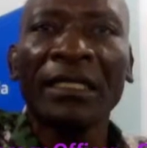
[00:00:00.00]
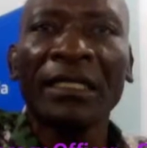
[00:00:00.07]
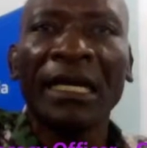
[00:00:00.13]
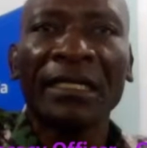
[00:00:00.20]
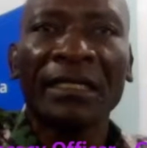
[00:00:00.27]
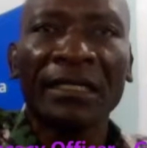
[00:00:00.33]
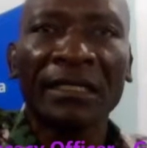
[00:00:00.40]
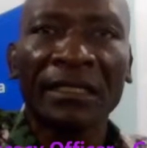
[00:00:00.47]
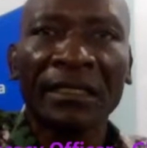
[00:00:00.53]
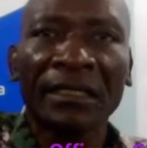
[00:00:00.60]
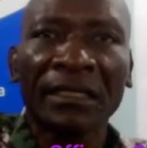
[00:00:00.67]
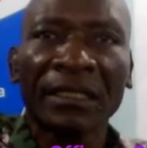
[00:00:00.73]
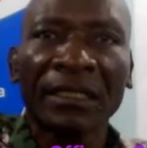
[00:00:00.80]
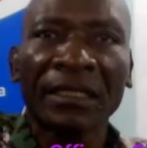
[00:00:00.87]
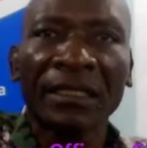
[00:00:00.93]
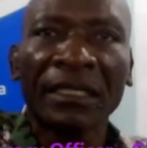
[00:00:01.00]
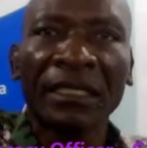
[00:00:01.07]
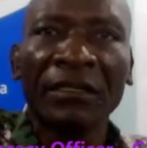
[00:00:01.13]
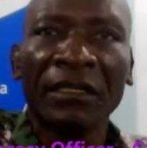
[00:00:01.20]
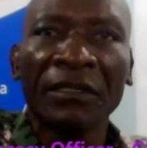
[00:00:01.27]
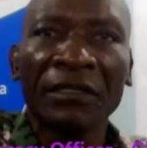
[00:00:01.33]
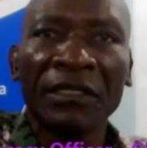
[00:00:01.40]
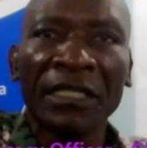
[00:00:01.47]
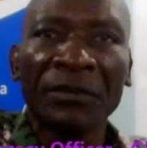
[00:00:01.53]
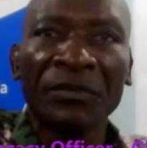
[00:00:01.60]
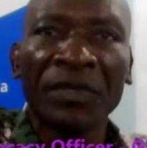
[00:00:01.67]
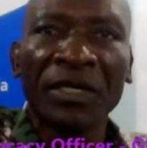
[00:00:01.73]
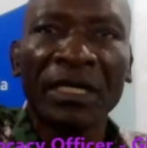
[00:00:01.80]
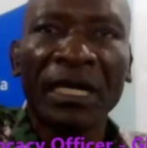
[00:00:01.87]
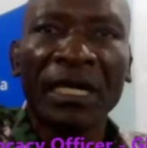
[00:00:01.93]
that the
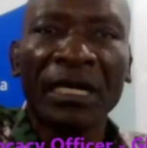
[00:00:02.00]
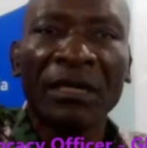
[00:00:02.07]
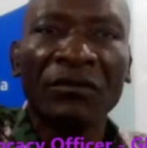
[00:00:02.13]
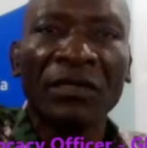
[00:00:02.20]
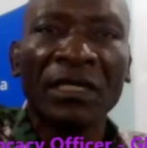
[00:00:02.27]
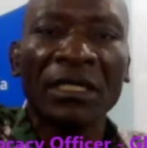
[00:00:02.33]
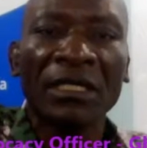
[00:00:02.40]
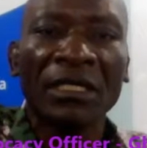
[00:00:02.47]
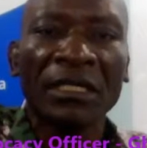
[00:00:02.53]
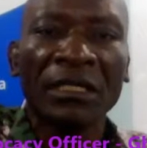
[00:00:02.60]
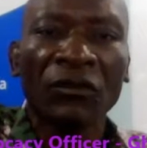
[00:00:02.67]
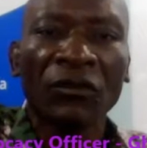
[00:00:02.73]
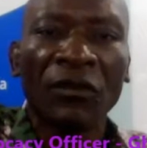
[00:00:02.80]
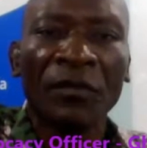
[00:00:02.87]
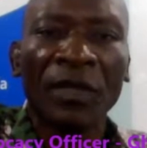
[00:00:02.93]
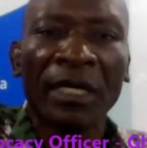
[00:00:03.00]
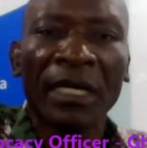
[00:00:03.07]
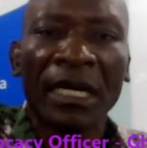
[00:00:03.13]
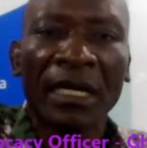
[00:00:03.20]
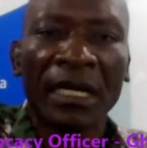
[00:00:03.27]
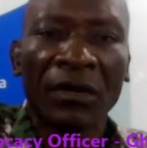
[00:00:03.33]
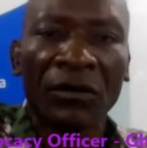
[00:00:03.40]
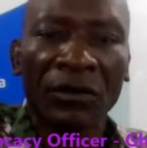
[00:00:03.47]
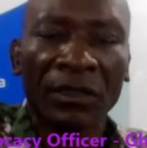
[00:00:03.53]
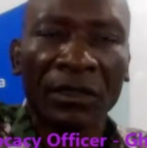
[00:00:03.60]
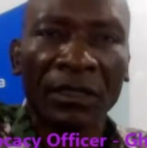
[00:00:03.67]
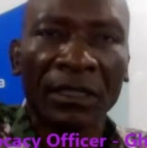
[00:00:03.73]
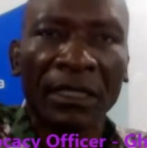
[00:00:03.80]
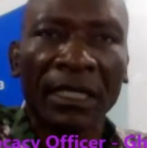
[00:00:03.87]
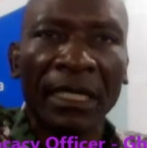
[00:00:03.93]
separate account is still government account,
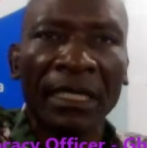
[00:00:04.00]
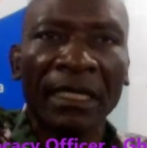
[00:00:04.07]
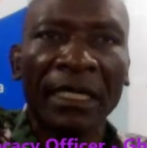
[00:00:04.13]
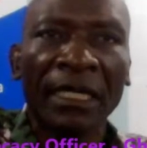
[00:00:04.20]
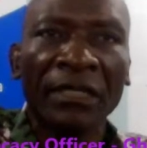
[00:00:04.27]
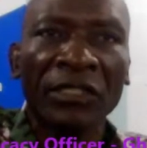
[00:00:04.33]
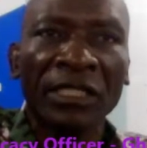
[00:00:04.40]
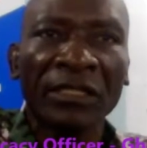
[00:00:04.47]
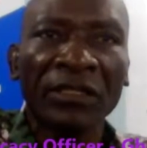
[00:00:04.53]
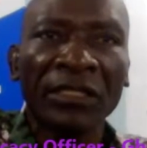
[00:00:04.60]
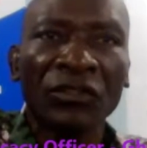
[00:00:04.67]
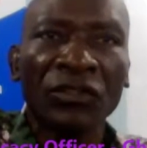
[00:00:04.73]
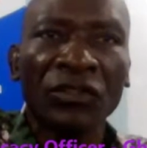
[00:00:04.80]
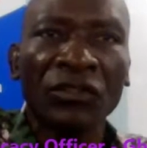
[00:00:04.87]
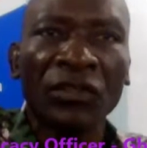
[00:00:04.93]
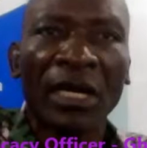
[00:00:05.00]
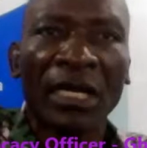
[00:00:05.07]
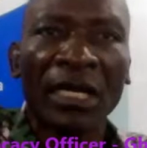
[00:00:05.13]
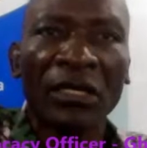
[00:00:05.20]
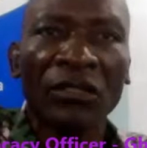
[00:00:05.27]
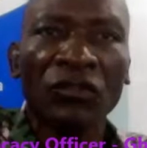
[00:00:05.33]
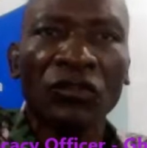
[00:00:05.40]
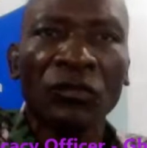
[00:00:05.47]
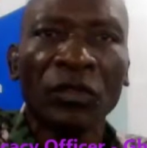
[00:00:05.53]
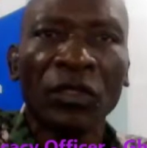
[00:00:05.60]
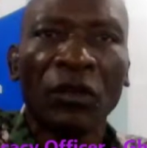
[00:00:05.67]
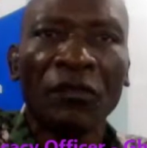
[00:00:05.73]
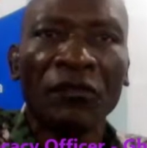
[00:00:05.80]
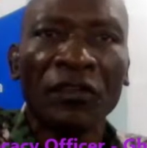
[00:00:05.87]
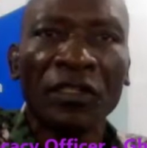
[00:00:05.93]
and the signatory to account should be
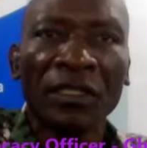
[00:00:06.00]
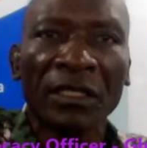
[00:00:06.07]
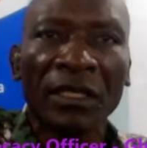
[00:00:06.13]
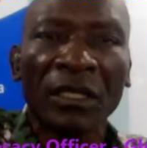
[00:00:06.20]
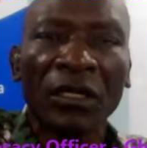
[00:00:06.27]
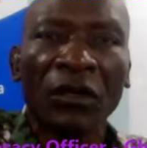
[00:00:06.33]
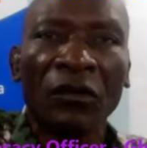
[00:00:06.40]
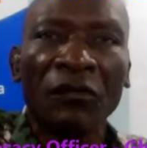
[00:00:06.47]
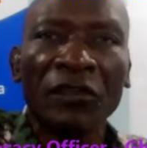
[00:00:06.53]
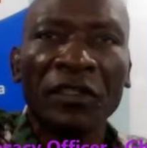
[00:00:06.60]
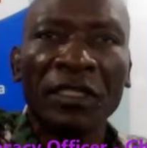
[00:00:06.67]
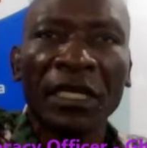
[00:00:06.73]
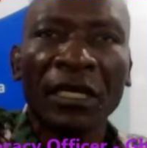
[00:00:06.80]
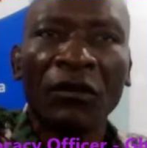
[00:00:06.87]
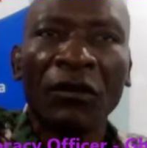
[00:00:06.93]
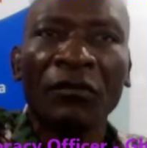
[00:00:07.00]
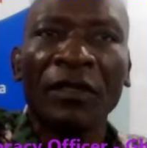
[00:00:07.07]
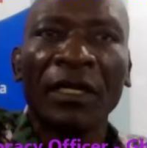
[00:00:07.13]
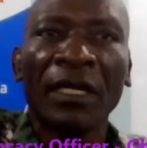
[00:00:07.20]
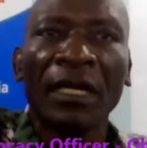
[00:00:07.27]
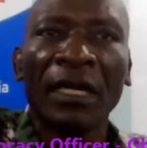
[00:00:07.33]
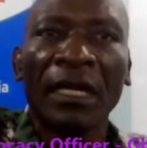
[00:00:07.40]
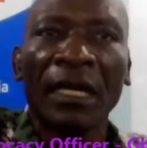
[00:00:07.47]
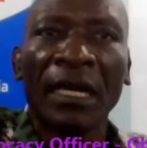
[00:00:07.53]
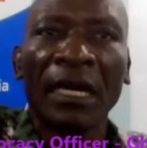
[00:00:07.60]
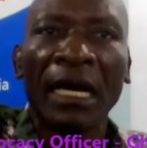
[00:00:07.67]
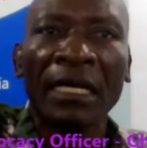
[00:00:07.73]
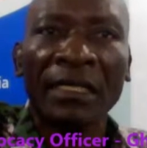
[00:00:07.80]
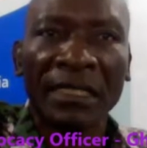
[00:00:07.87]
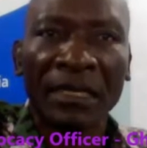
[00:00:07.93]
official of the
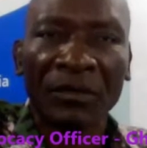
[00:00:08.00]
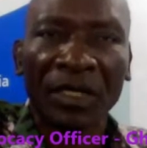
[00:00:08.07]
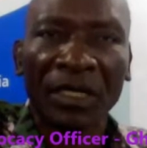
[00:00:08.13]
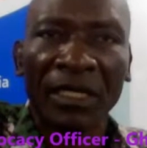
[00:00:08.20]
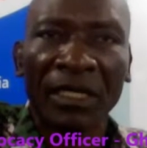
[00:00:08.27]
assembly.